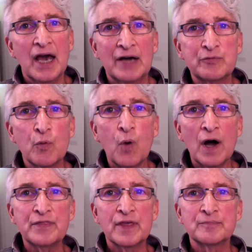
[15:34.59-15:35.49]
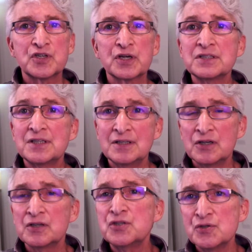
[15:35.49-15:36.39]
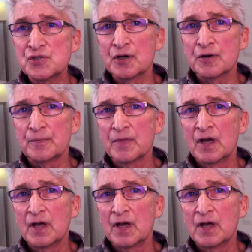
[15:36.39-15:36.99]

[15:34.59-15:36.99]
and we want them to continue to do so.